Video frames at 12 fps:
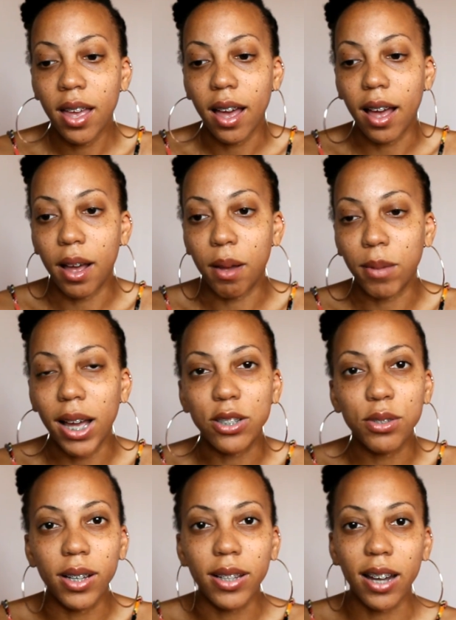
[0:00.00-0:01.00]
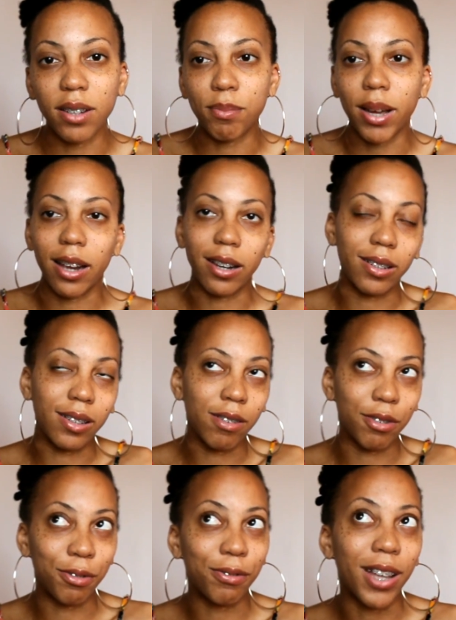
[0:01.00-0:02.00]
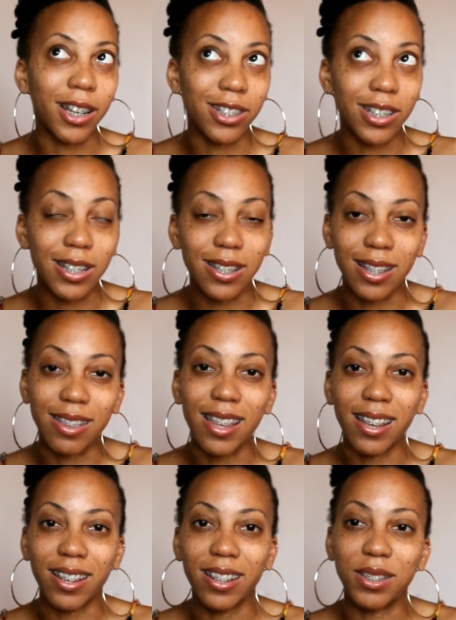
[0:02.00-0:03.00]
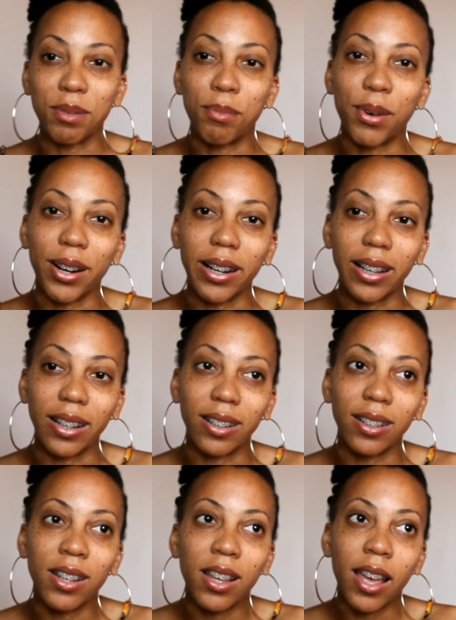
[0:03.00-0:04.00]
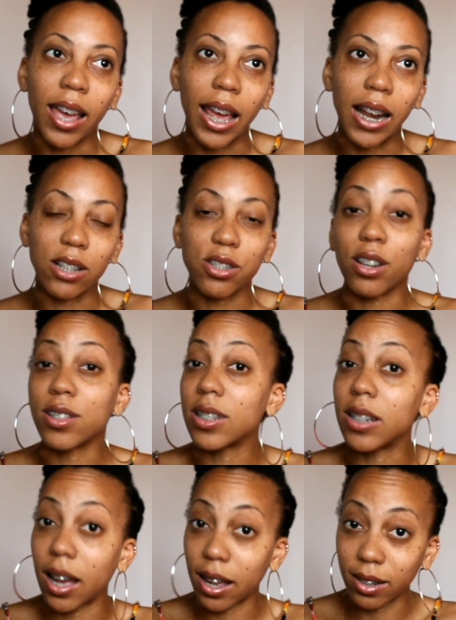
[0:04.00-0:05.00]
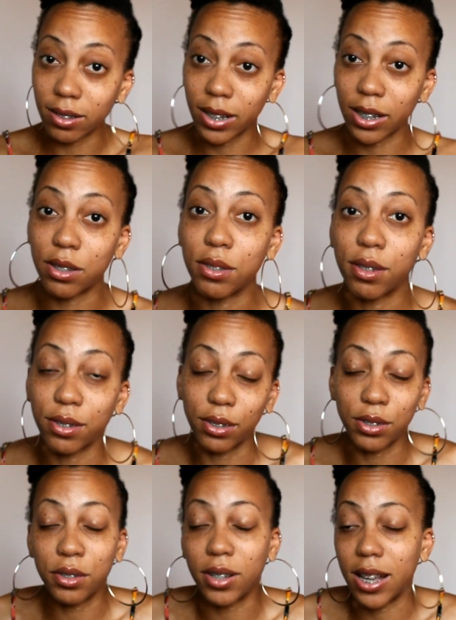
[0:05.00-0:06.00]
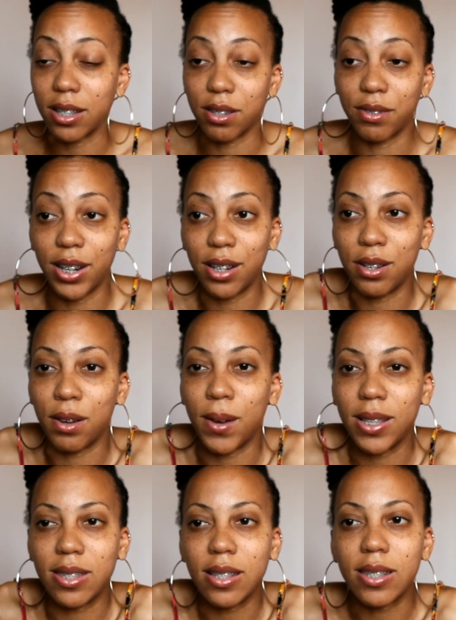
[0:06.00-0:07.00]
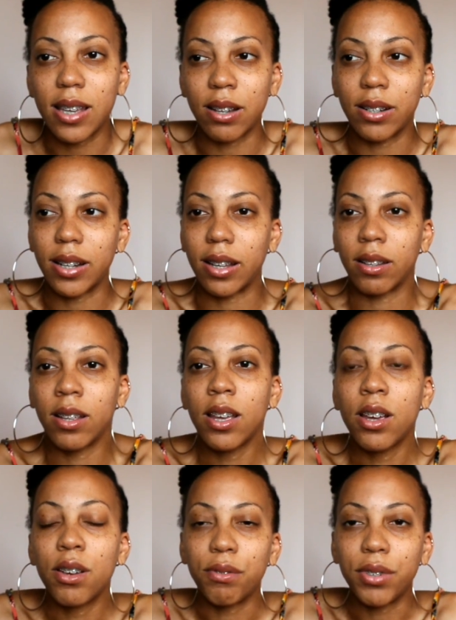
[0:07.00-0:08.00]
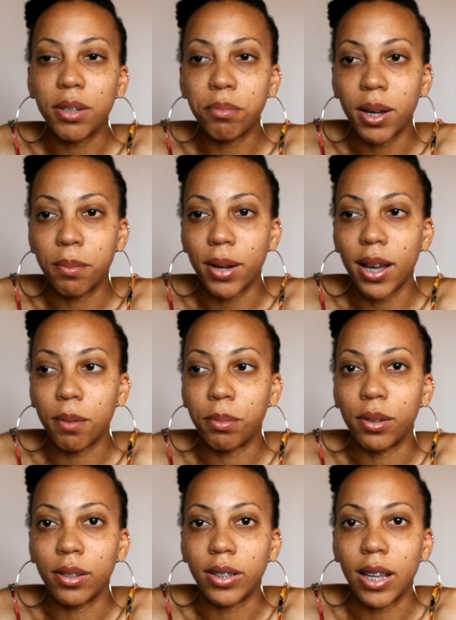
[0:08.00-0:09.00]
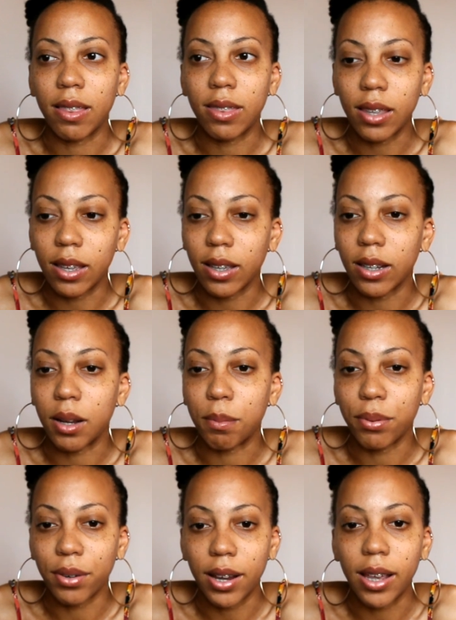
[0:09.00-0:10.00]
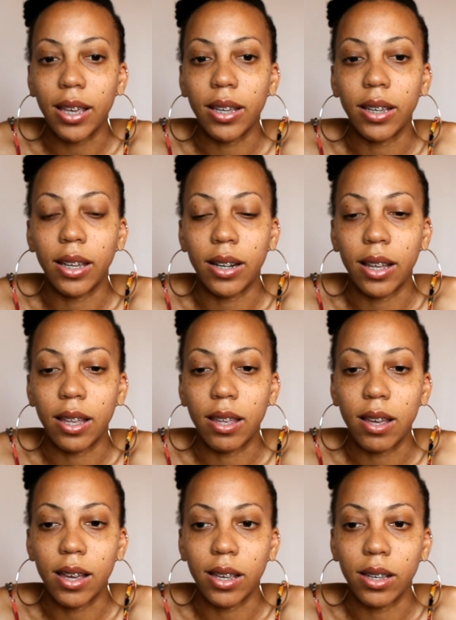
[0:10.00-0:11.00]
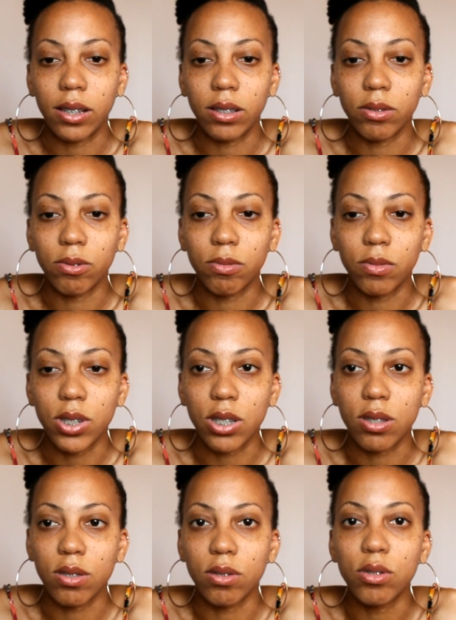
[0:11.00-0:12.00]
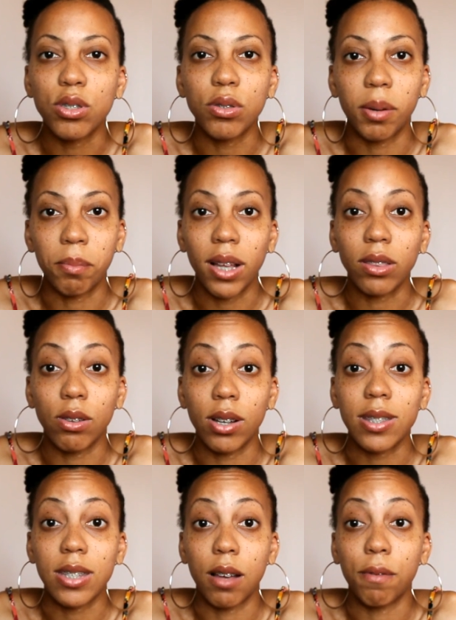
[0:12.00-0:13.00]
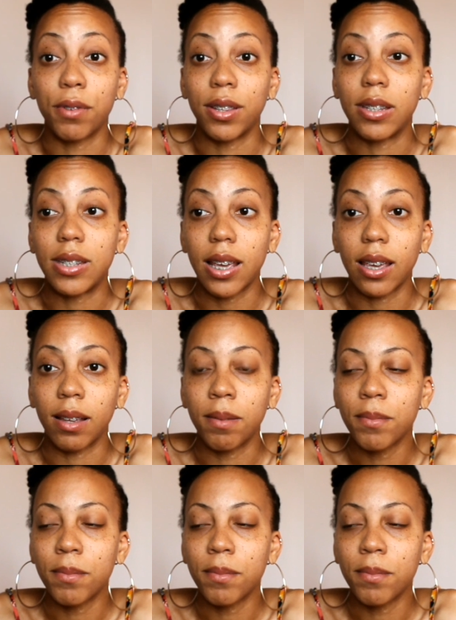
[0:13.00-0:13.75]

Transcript: Um, I do a lot of my reflections and thinking in the morning and I talk to God like you, you guys already know. I sit down and I read my Bible and I think and I pray and I, I just sort my thoughts out for the day.